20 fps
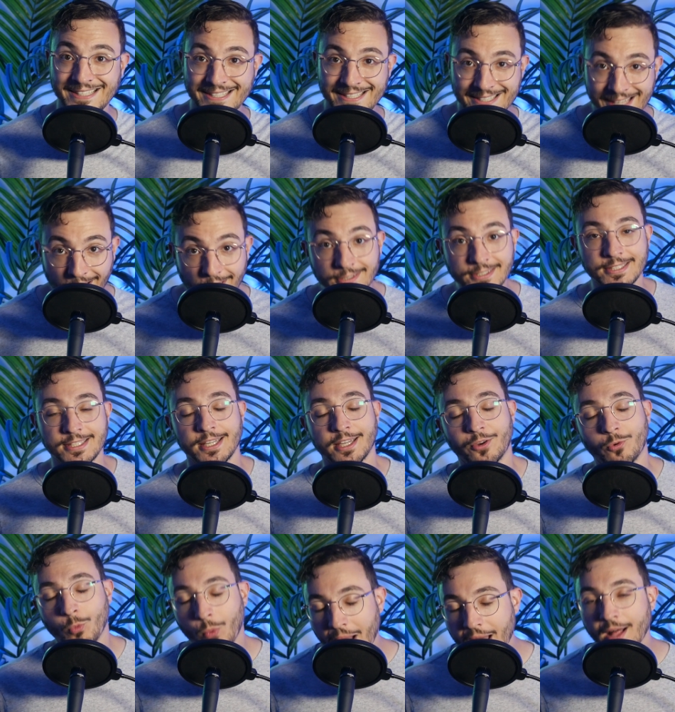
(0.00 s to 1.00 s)
Celtic,
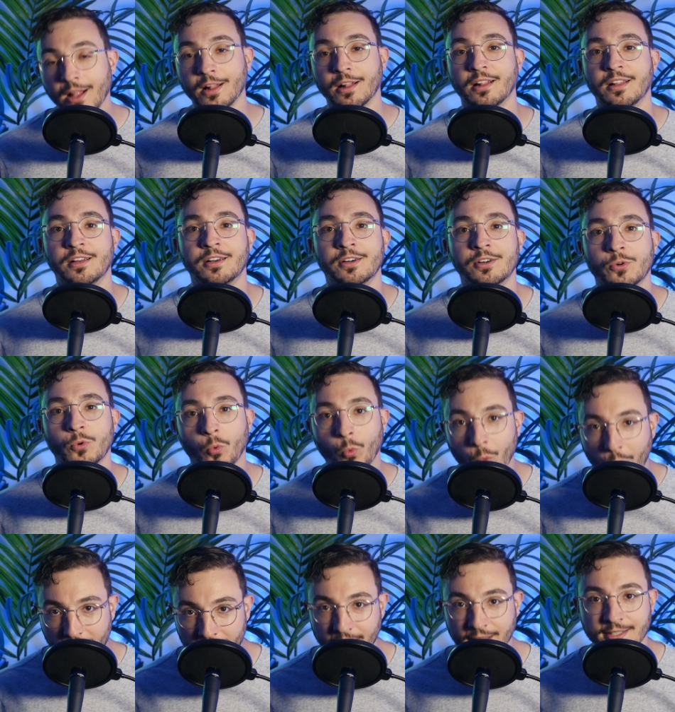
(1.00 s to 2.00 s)
well,
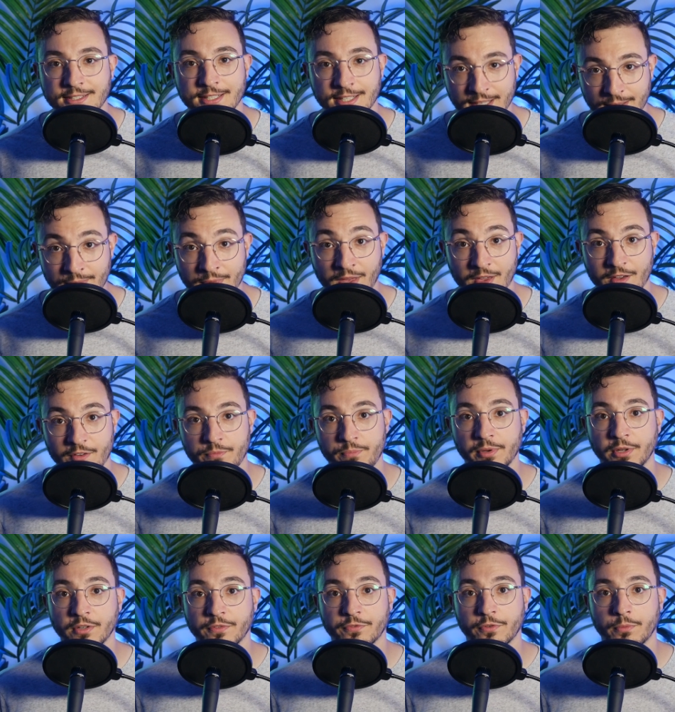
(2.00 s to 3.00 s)
what a team they have
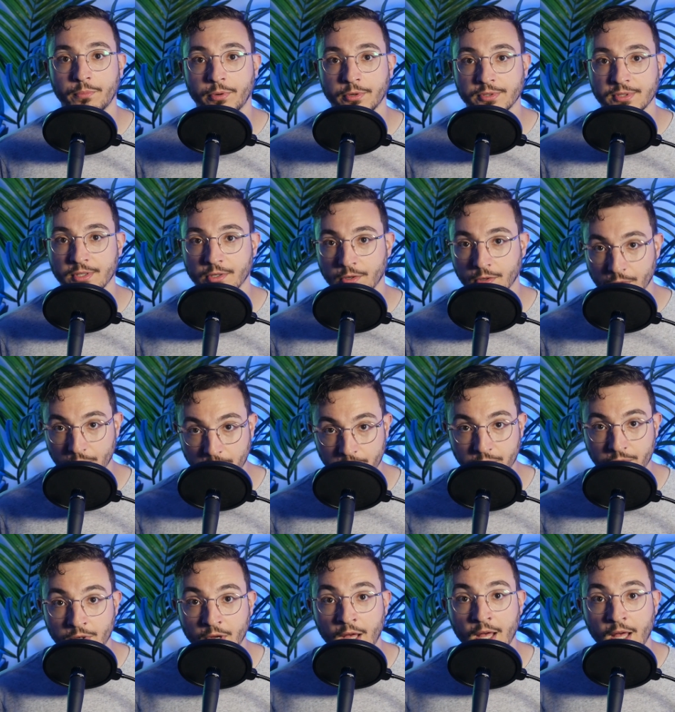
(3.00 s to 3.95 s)
built for Postecoglou